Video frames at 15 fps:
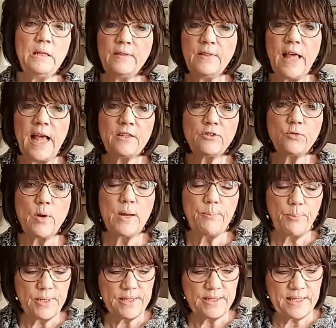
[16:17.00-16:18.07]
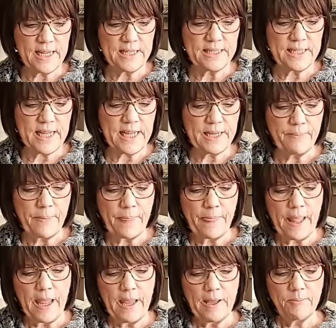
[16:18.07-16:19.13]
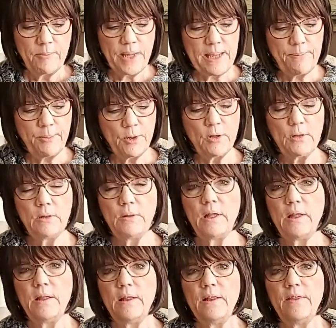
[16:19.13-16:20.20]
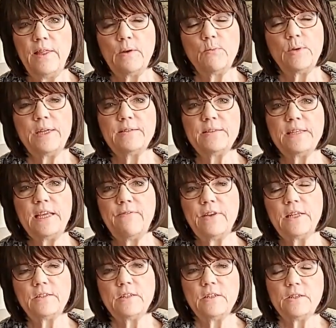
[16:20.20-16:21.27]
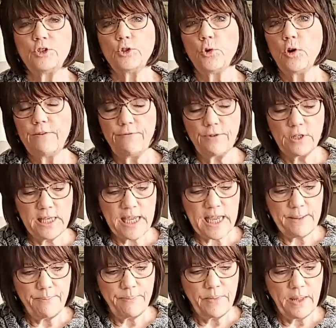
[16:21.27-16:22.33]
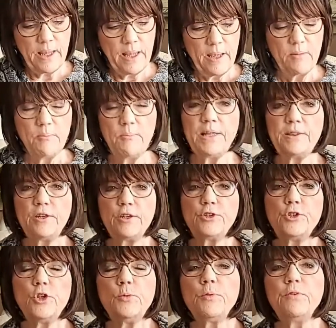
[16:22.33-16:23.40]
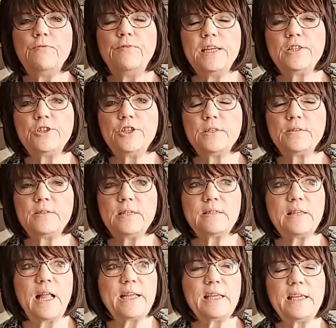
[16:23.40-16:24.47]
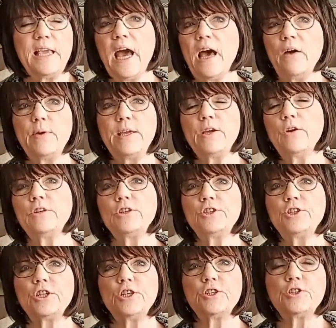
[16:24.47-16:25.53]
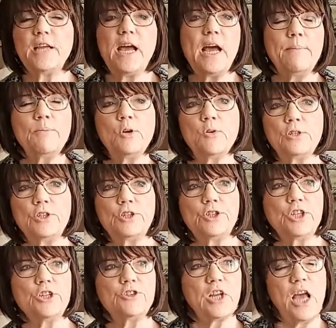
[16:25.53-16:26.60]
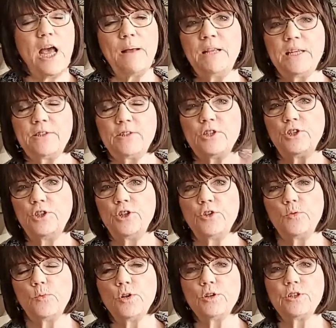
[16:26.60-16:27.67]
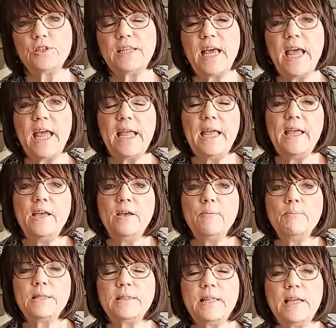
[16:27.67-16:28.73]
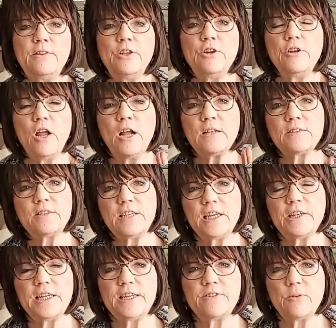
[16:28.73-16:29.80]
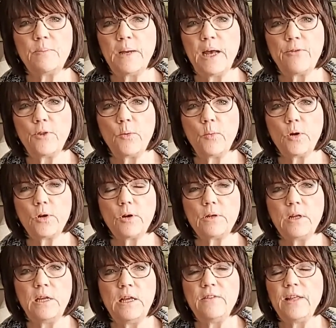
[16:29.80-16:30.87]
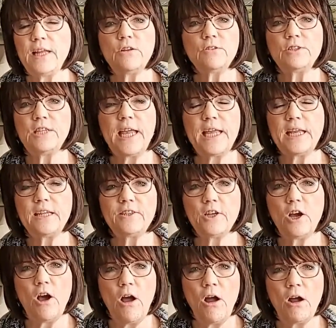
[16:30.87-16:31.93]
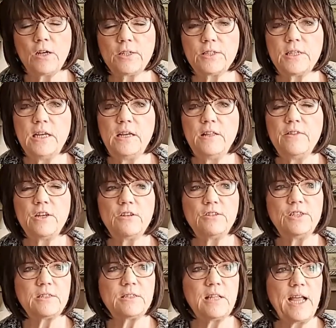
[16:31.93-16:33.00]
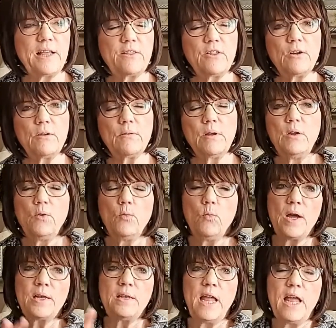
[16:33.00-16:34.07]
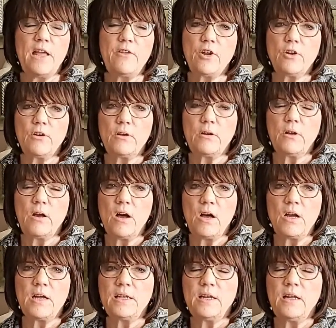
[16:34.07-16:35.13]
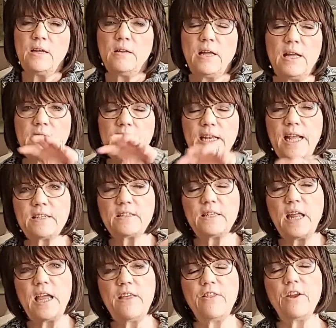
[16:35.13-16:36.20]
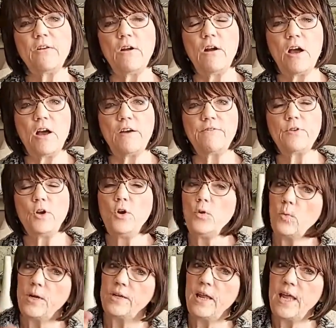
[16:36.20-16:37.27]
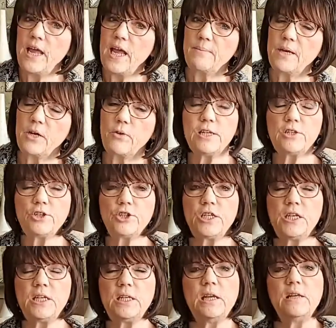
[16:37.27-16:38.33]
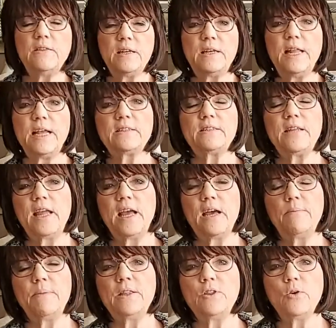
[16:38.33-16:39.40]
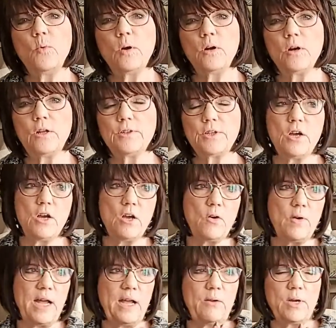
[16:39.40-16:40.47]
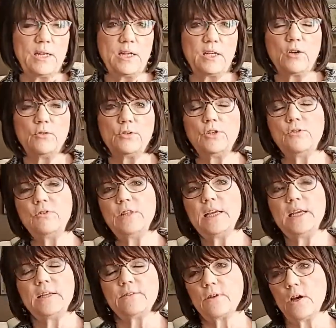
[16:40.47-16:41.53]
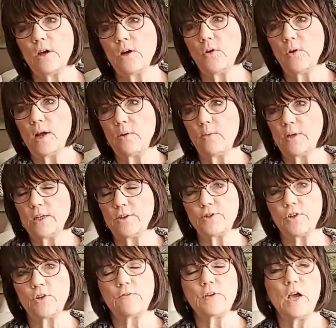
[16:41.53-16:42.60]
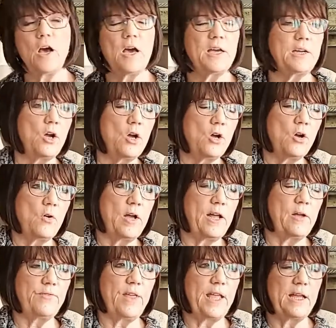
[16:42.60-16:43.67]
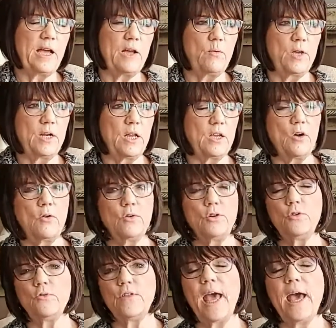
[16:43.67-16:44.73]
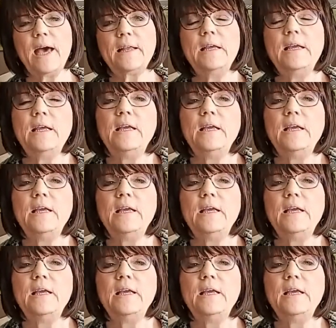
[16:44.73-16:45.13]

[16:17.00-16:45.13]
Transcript: That's representing people that receive it joyfully, but they're superficial. It's like, yeah, we go to church. Yeah, I'm going to church. I'm listening to the word today. But then they're not serious about the word. They don't take it to heart. They're just like they're one day they're on and the next day they're off. One day I'm a Christian. The next day I'm in the world. Oh, I want to go do this. Oh, I want to serve God. Oh, I think I want to go do that.